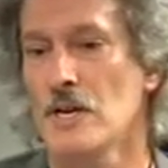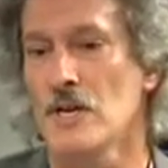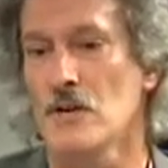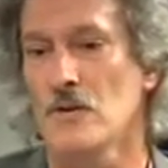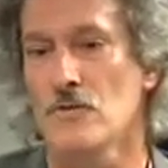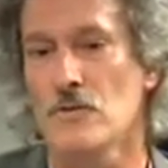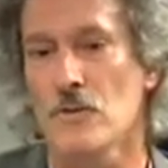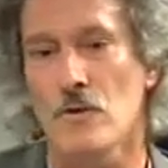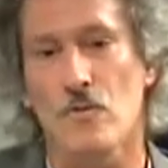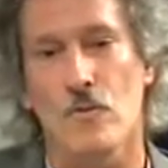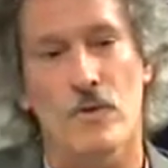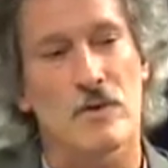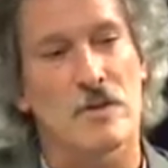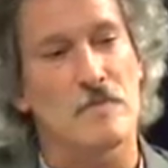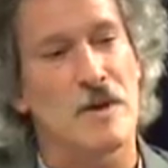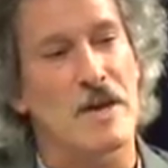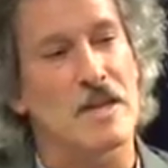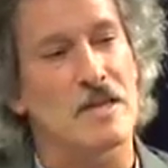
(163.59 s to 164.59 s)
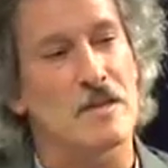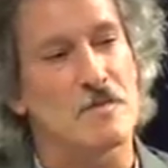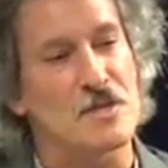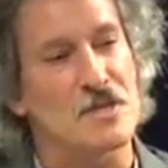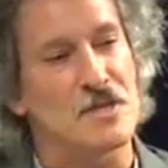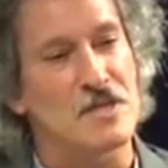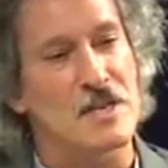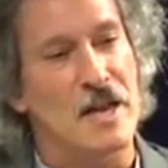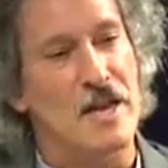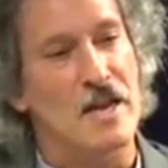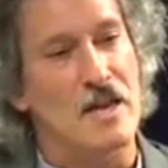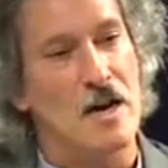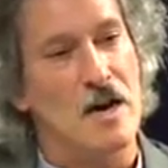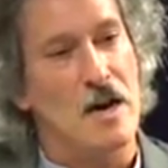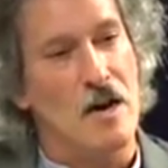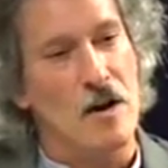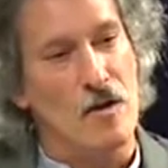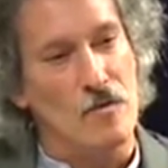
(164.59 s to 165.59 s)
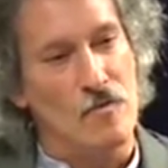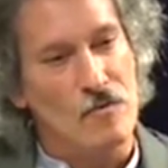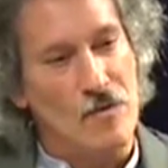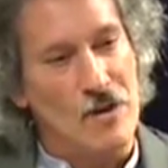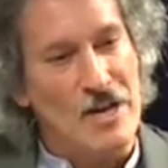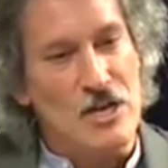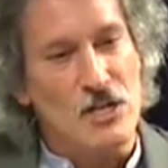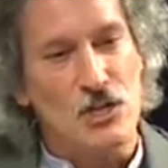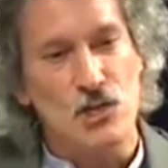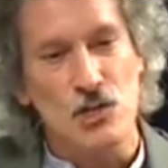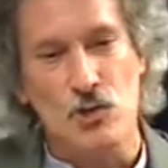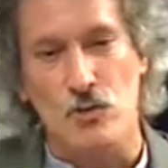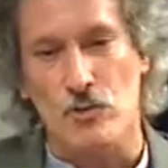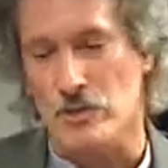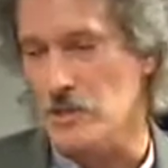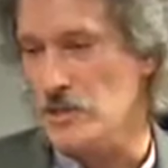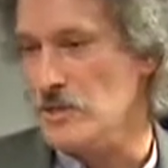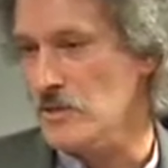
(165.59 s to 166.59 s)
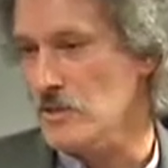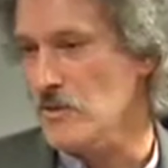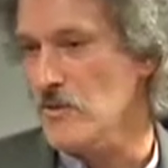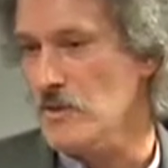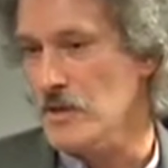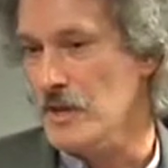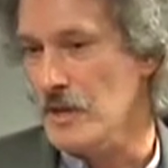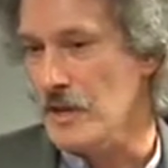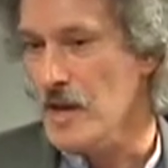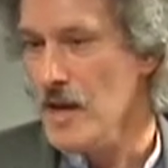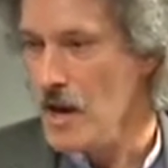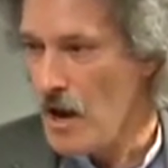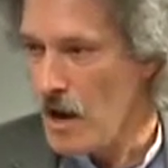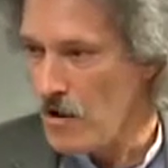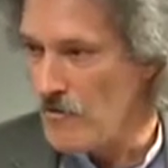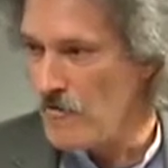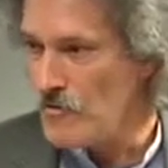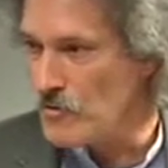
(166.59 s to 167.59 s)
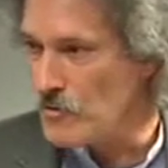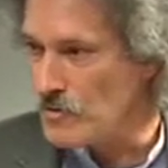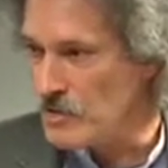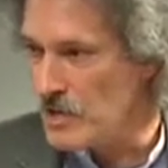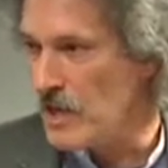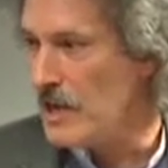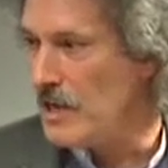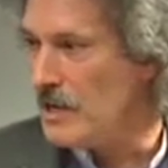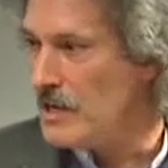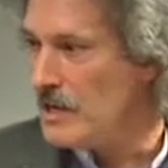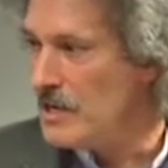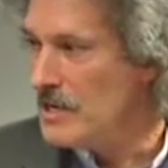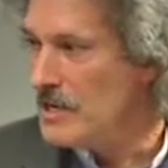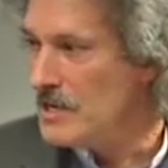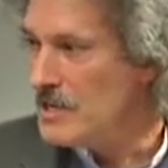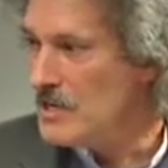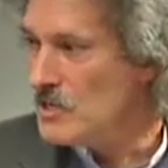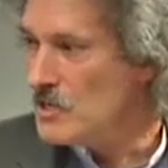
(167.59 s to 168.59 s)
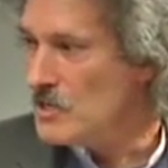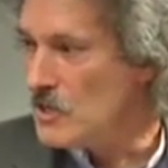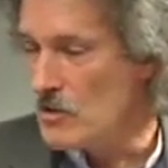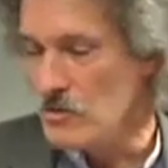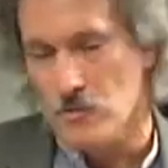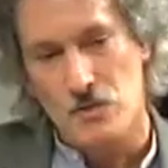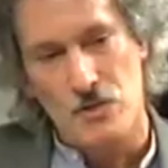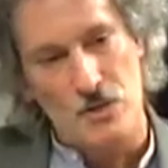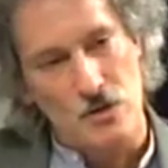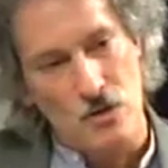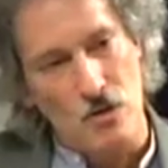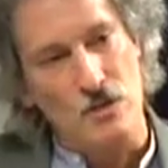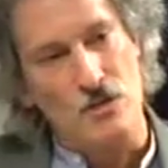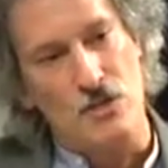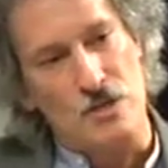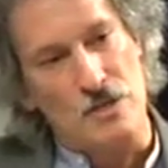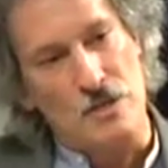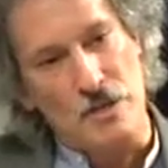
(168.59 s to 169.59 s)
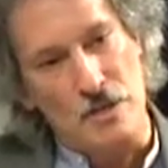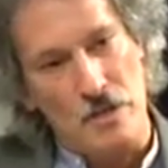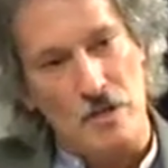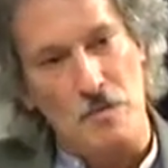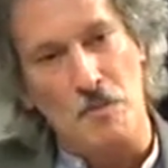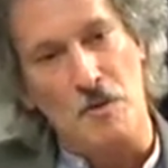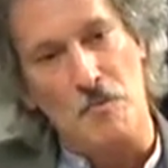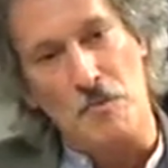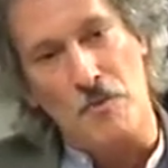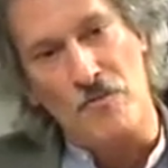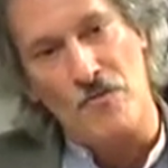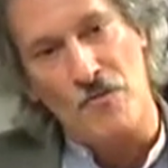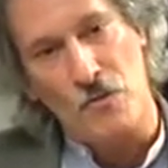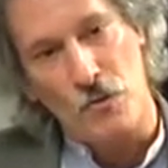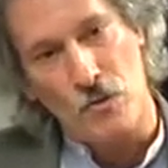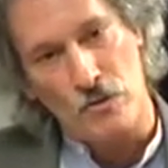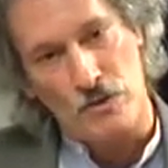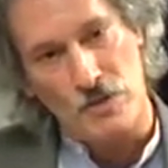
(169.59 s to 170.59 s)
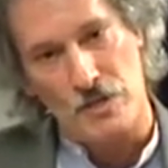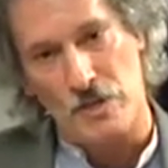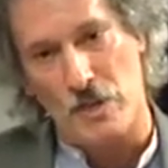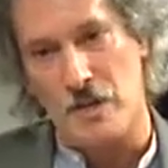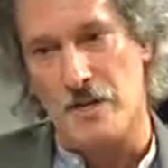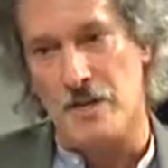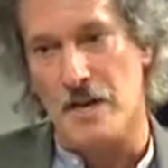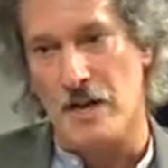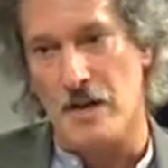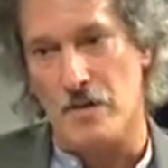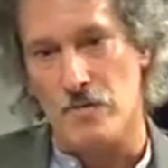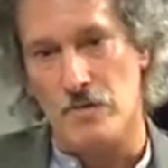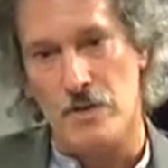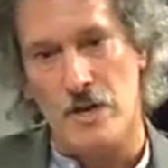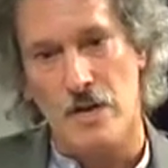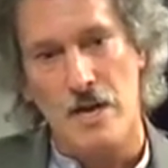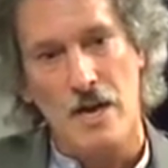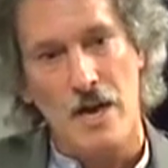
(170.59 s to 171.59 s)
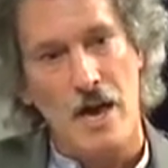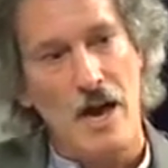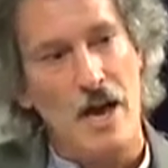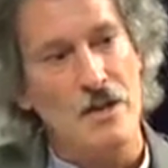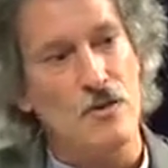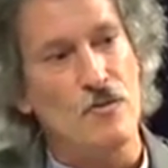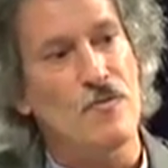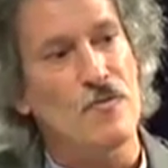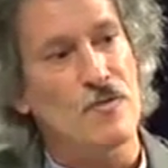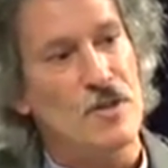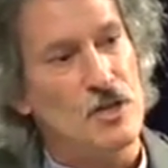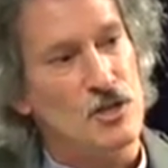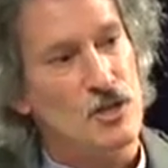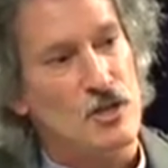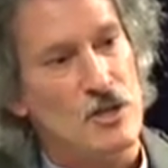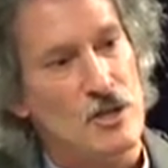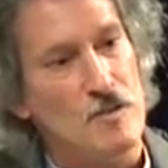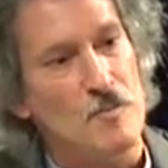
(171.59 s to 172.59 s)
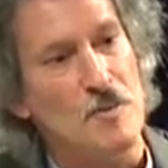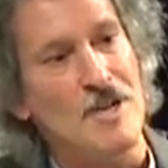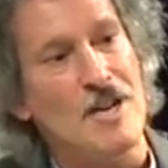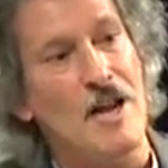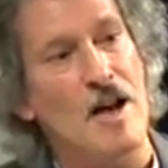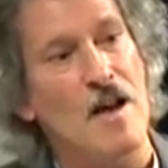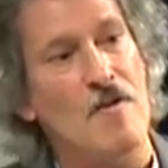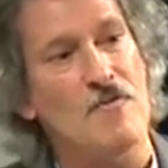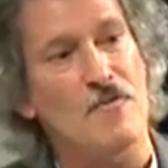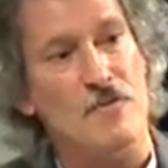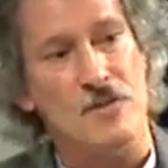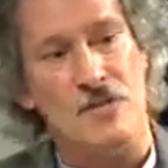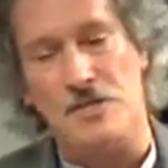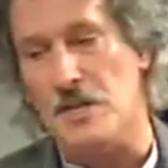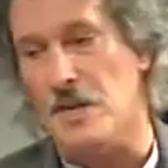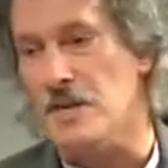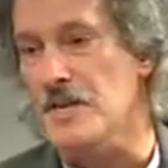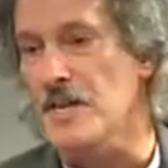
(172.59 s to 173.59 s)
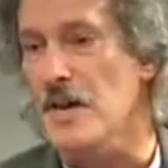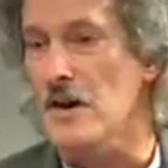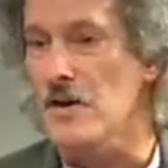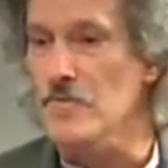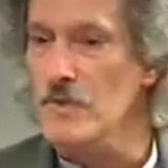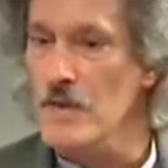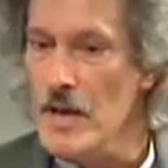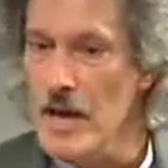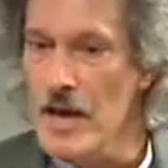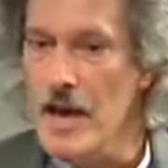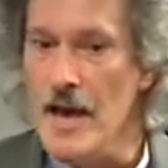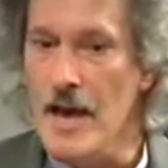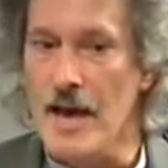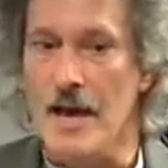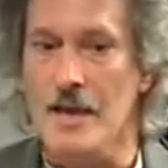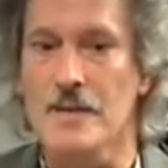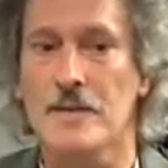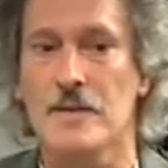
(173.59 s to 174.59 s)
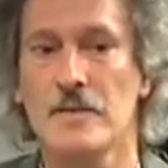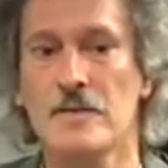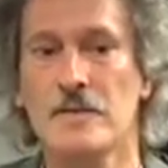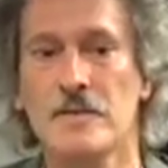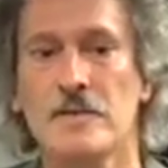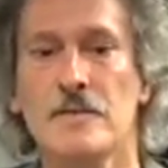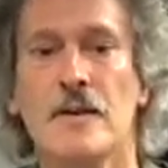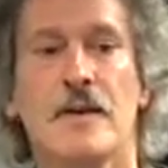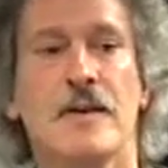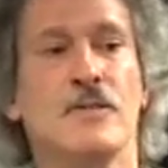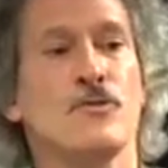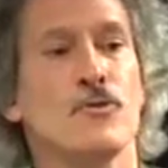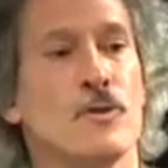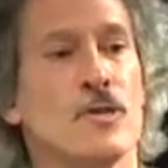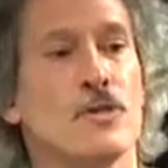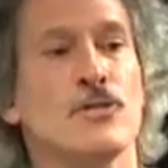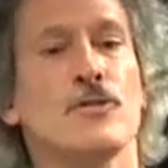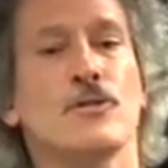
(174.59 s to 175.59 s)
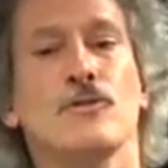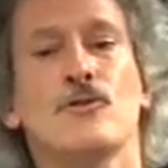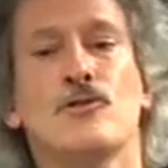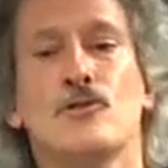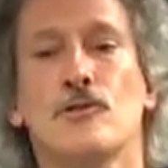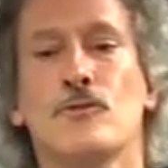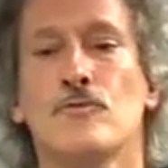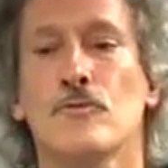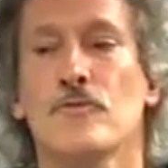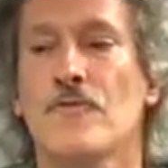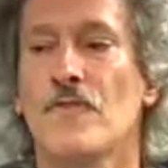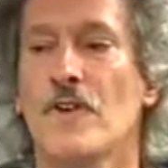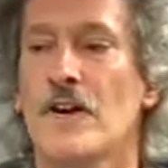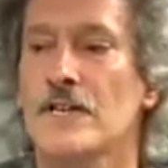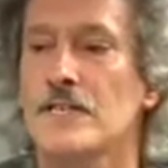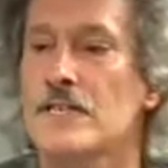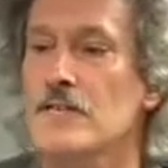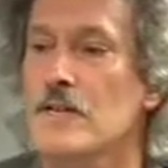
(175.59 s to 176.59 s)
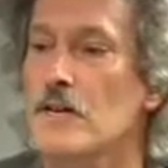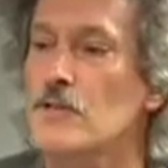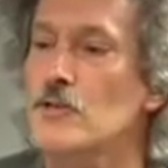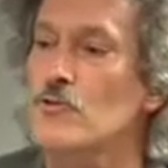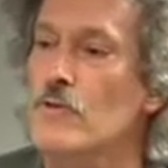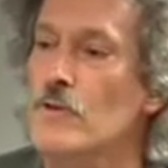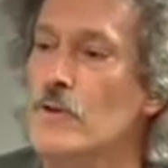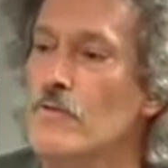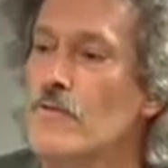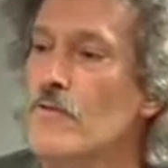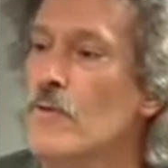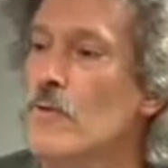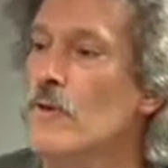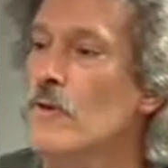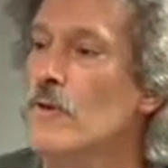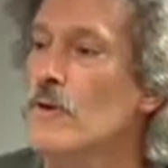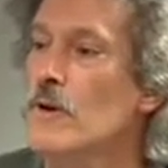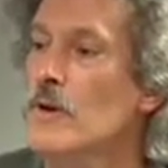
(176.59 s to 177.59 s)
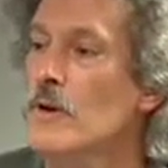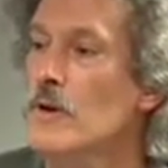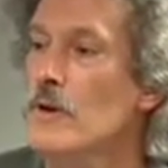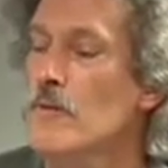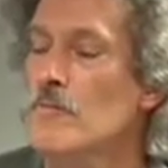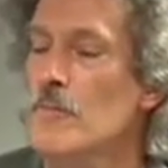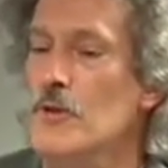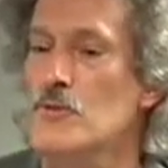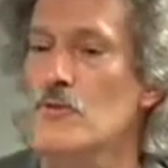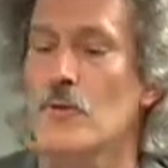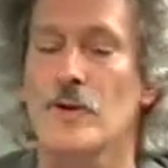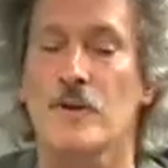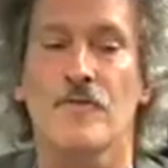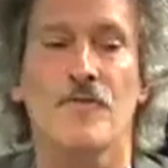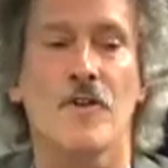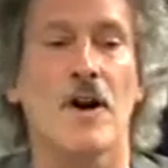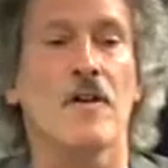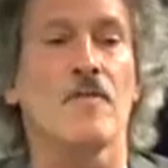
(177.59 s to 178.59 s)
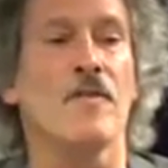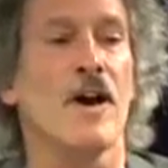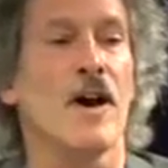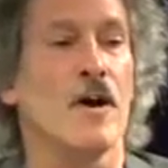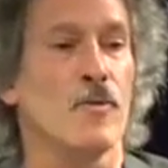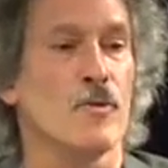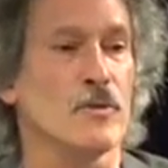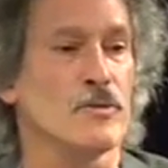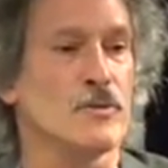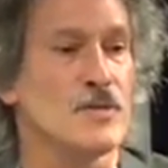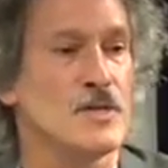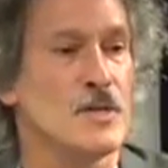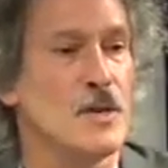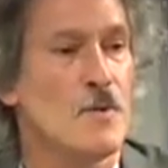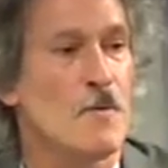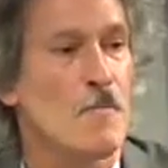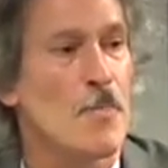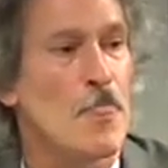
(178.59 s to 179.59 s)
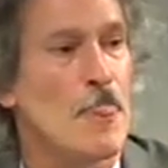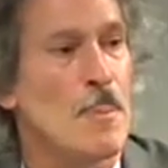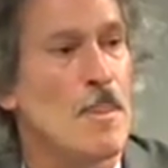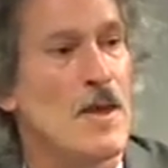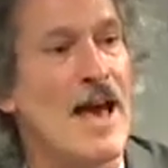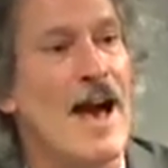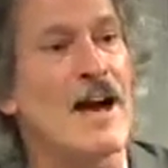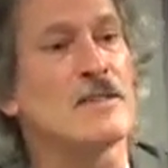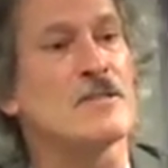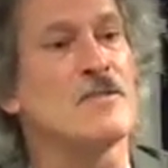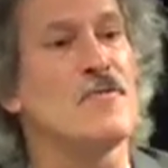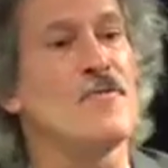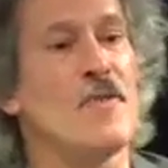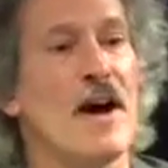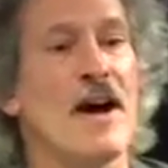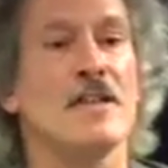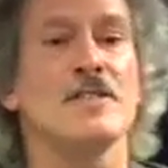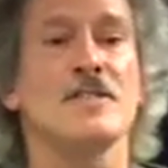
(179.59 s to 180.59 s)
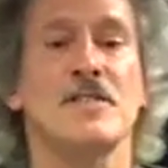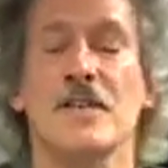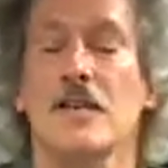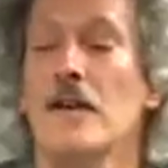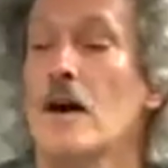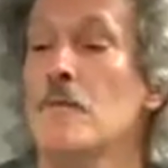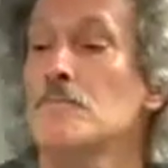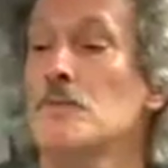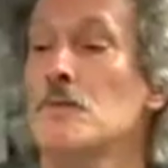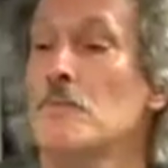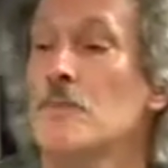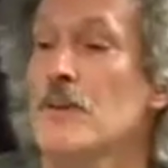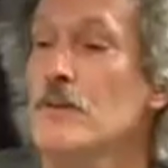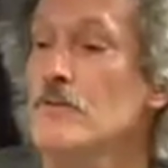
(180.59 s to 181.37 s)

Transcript: You don't want to make the mistake of short-circuiting a full day, so you start just a little bit before sundown, and you finish a little bit after sundown, and a traditional Jew will fast not 24, but 25 hours. The act of fasting comes to be